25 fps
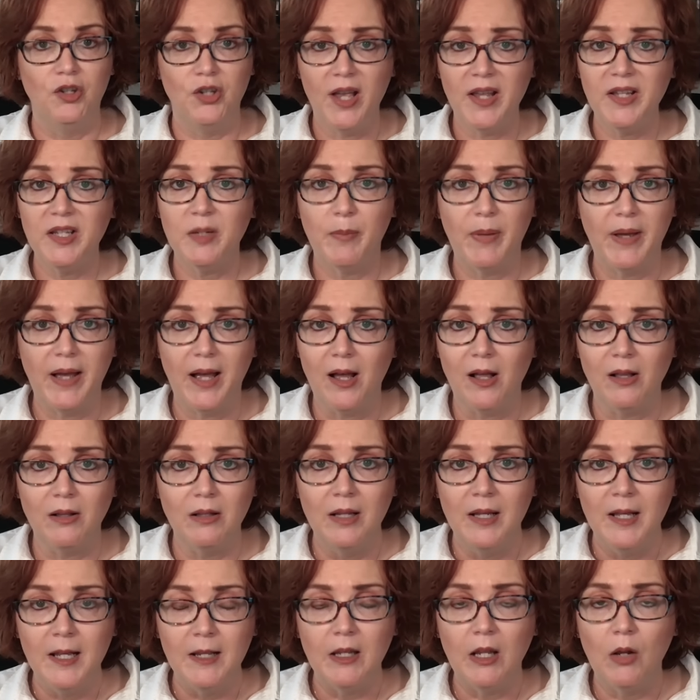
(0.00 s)
Jezebel.
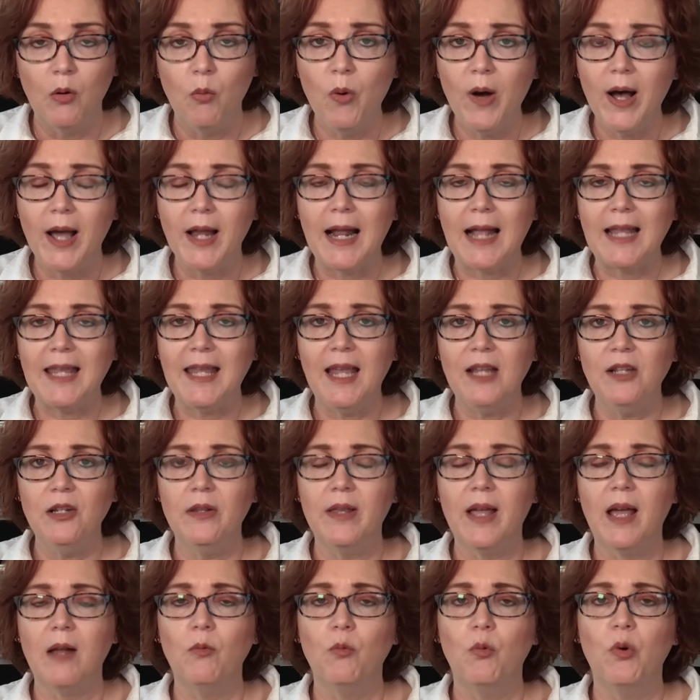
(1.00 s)
You know what? I can't
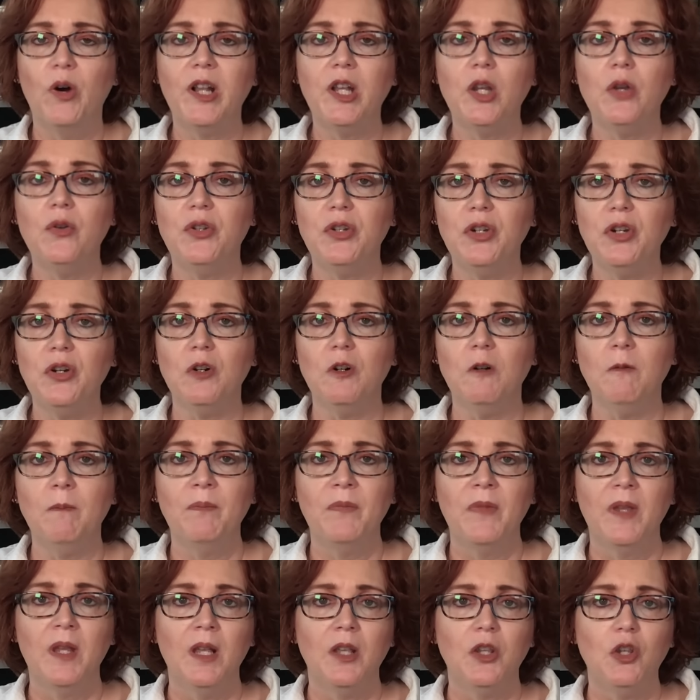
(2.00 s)
do that. What do you do?
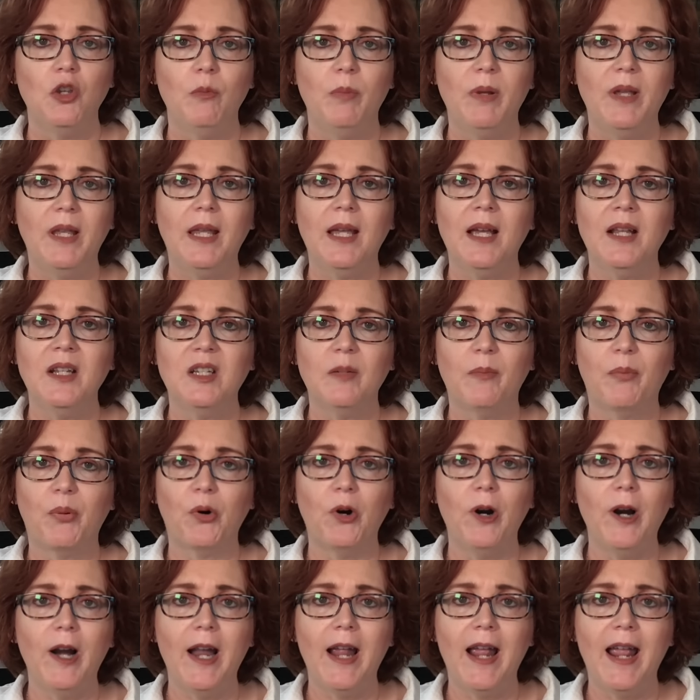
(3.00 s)
You begin to
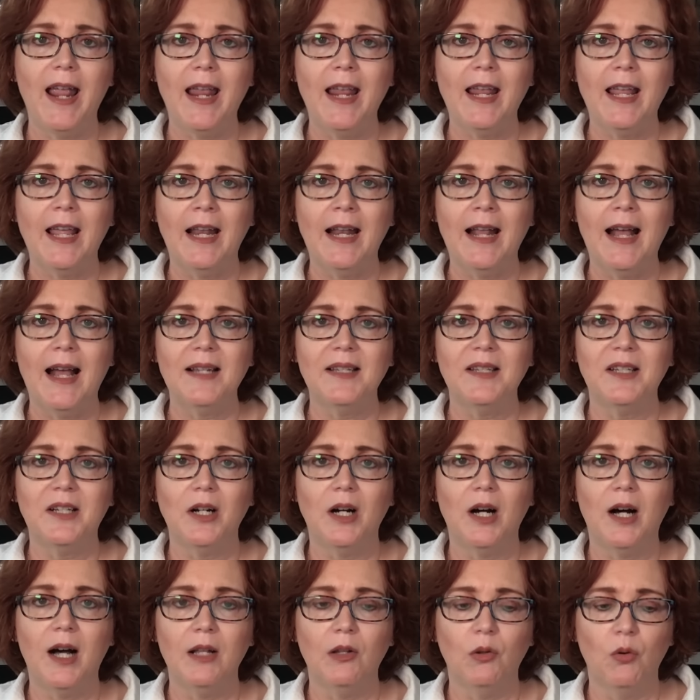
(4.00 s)
pray and ask
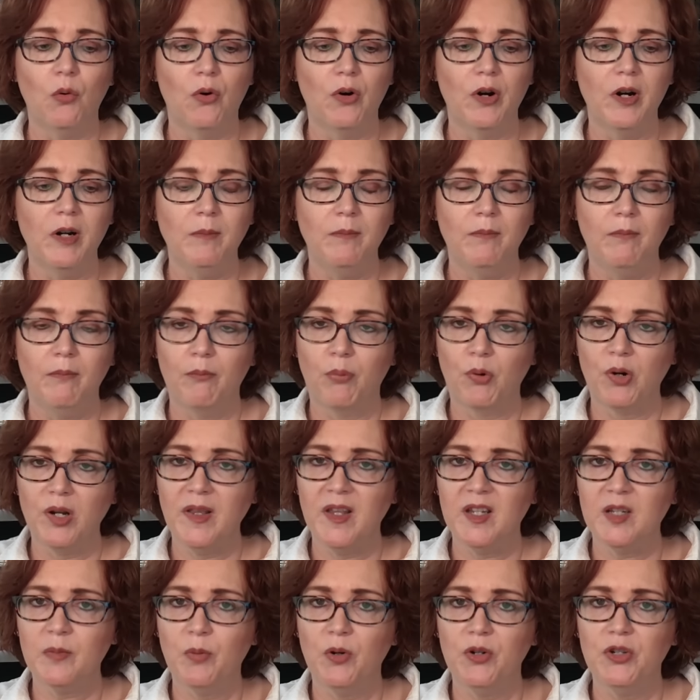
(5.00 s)
God, Lord, bring
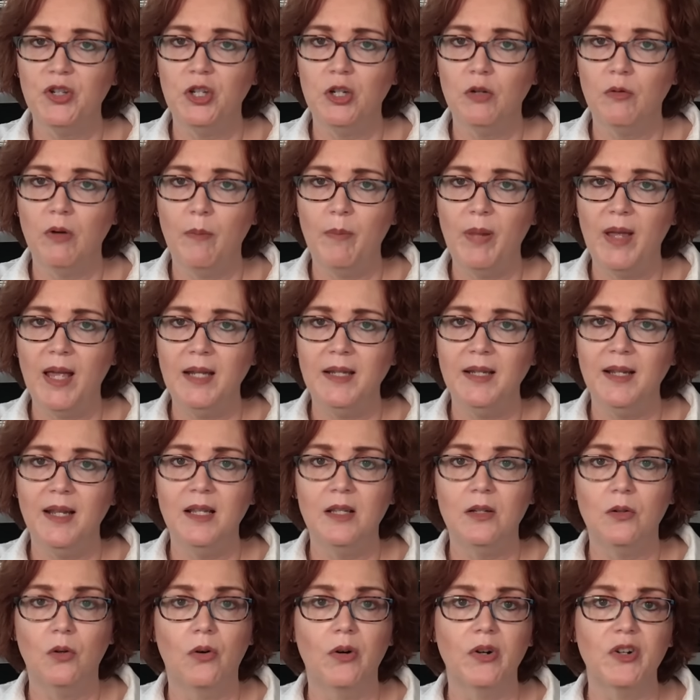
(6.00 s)
this person to
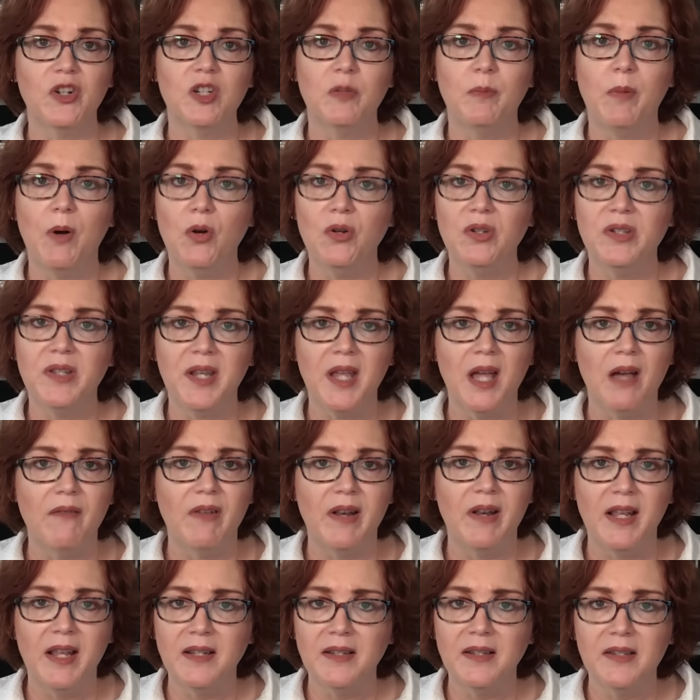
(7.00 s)
repentance or expose the
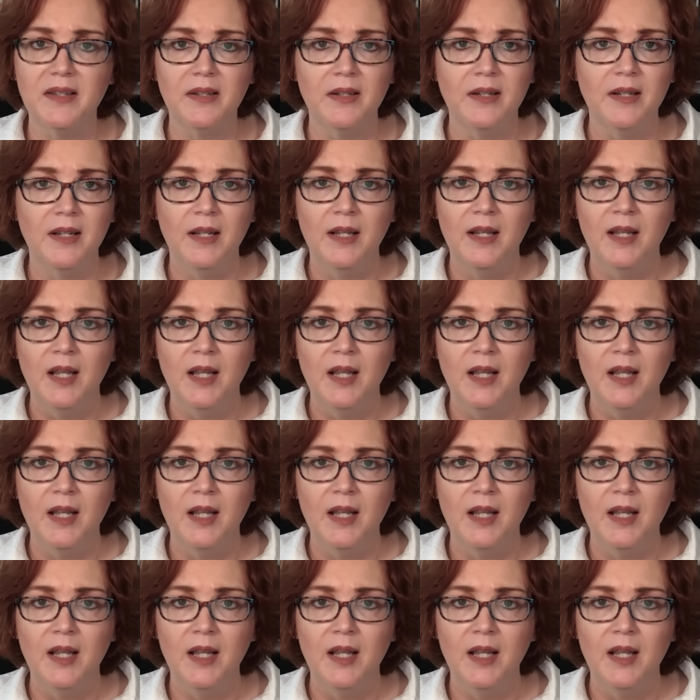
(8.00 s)
evidence.